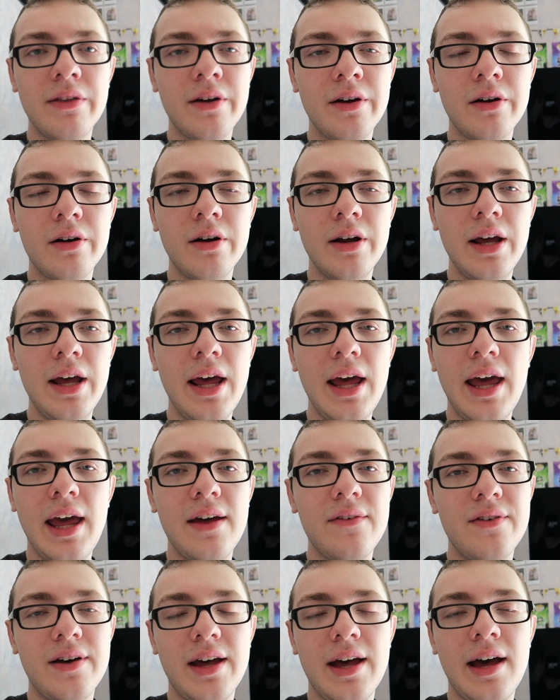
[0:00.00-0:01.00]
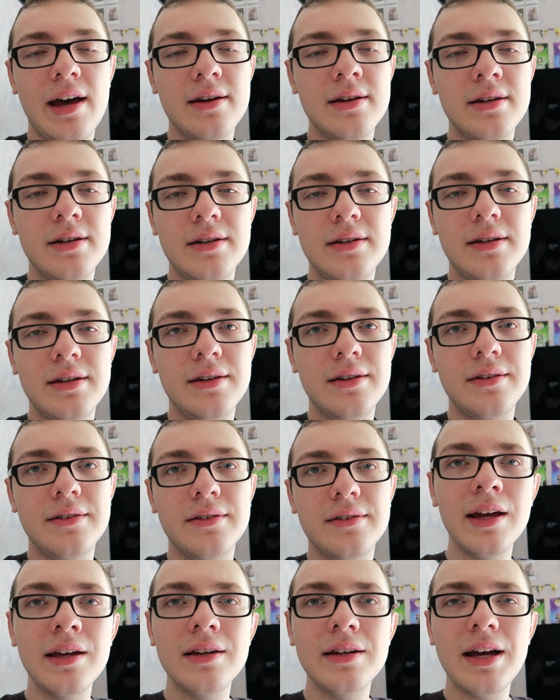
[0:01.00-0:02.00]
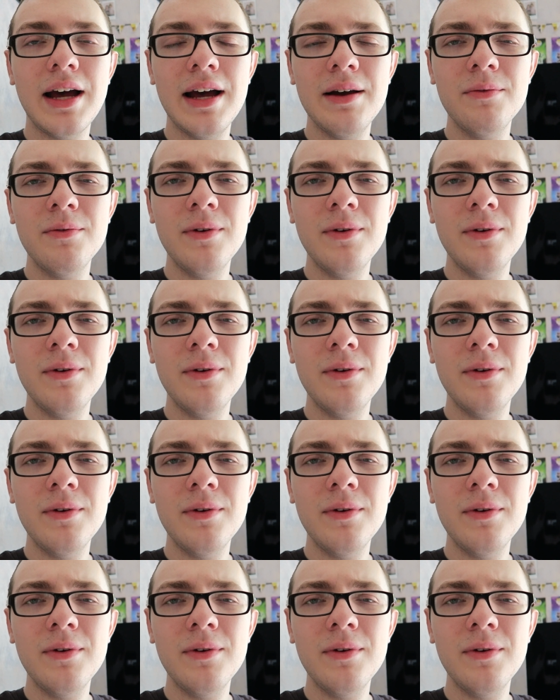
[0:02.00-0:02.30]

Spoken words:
there if I hadn't. And I